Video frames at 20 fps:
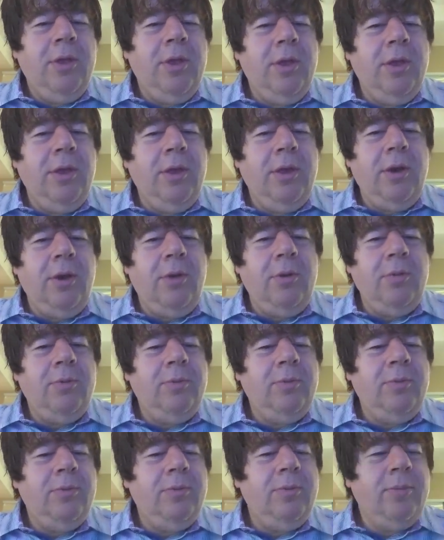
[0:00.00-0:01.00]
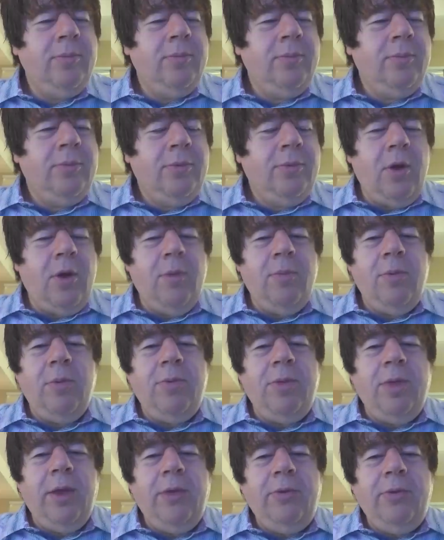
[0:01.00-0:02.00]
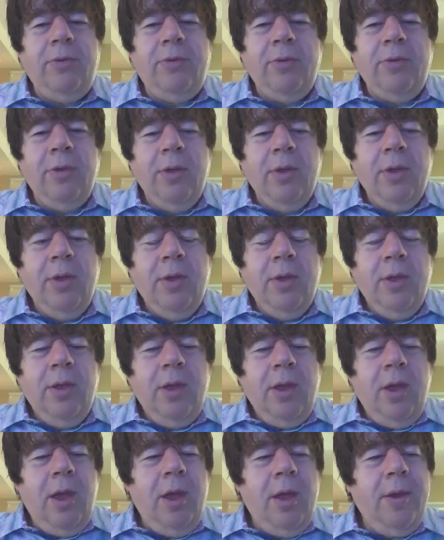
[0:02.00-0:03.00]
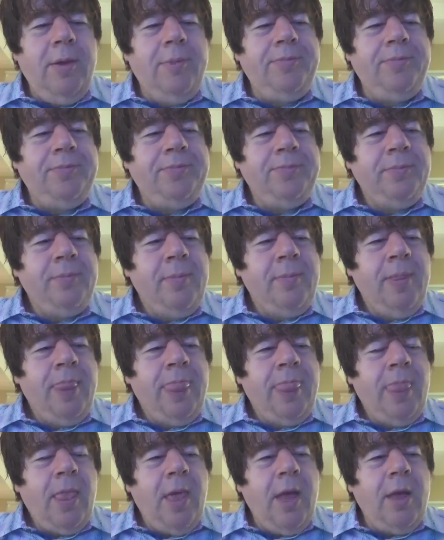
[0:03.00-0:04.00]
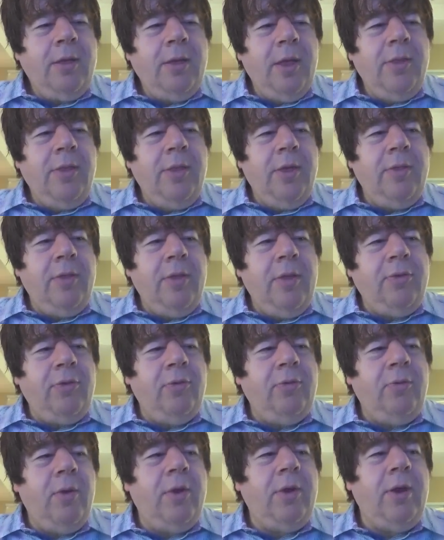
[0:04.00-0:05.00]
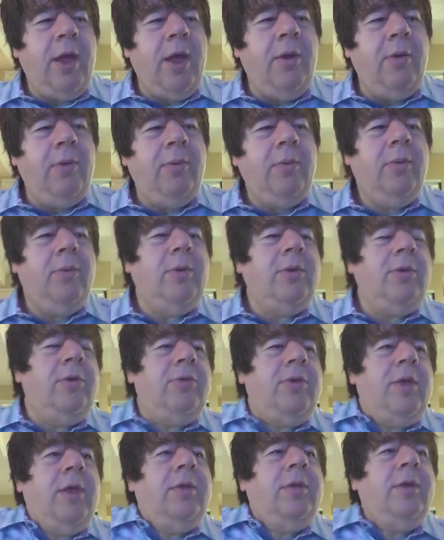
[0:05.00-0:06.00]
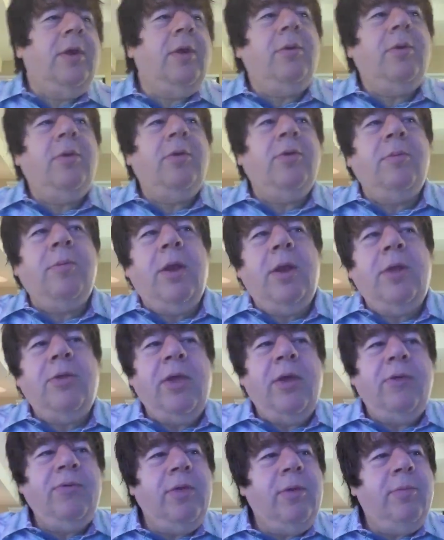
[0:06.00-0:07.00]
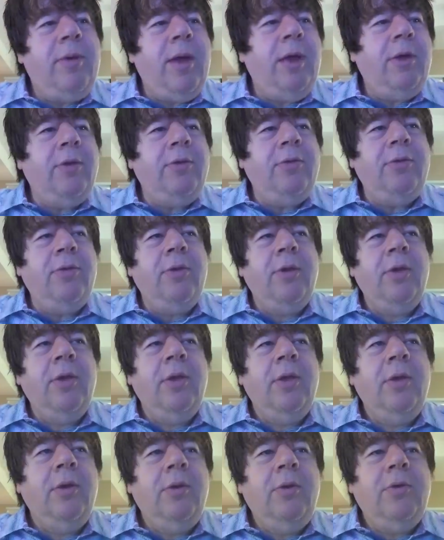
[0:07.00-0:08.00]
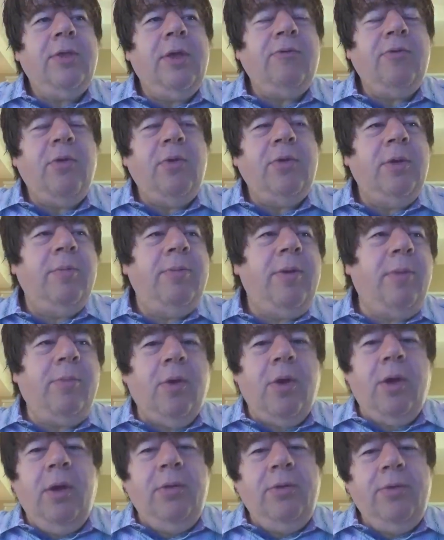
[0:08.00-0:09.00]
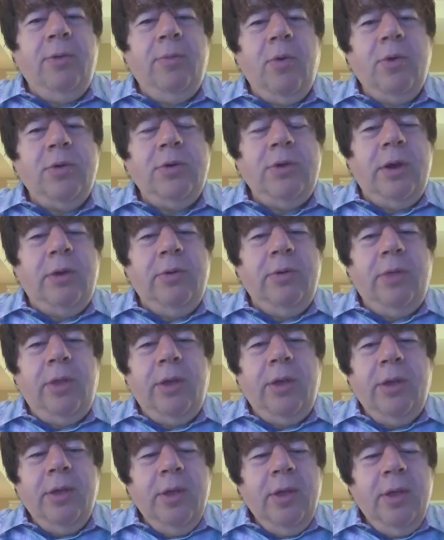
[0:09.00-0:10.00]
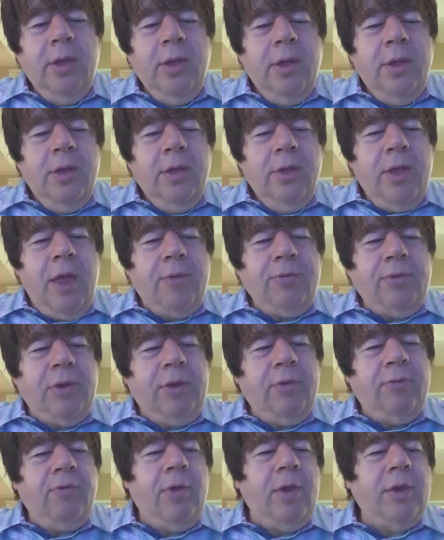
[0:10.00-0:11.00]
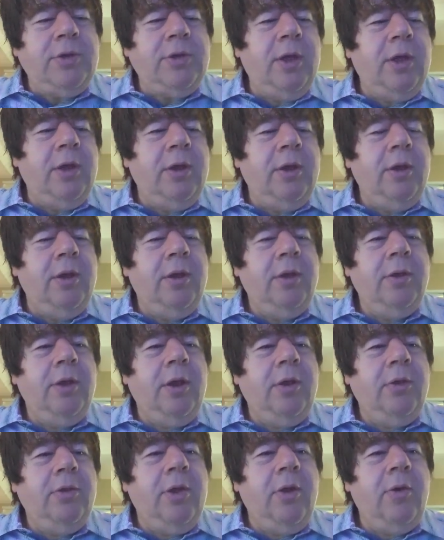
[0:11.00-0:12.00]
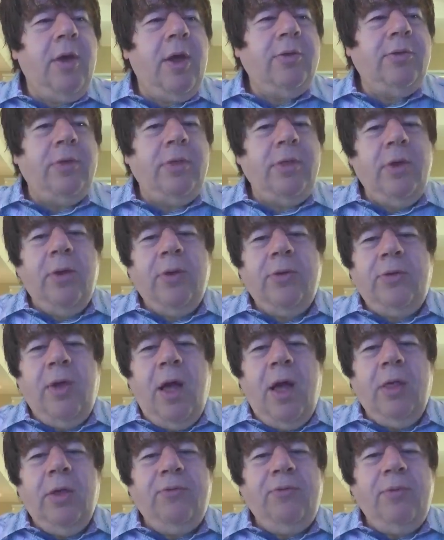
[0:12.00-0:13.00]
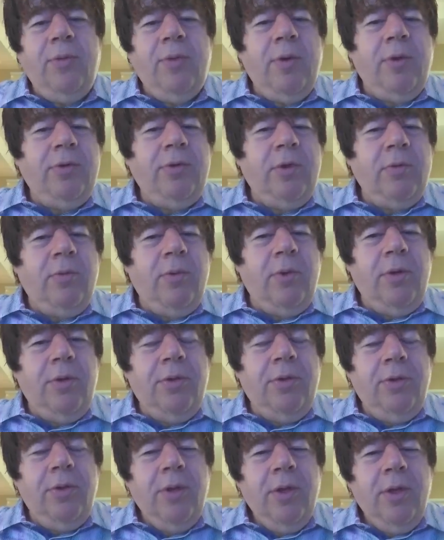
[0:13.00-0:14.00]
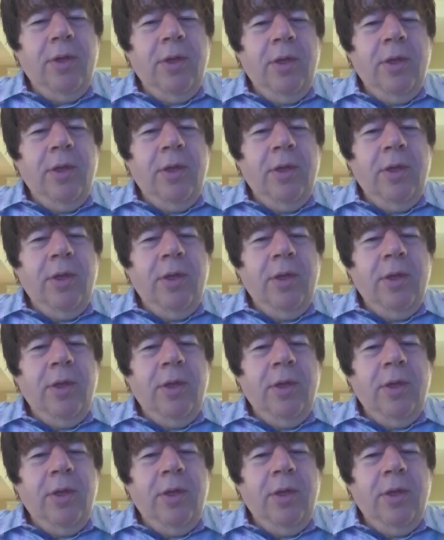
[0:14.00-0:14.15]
you know, terrible place. And this is where now, when you say, you know, is your money safe in the banks or safe holding paper currency more generally, you have to differentiate, you know, the U.S. and the U.S. dollar from the rest of the world.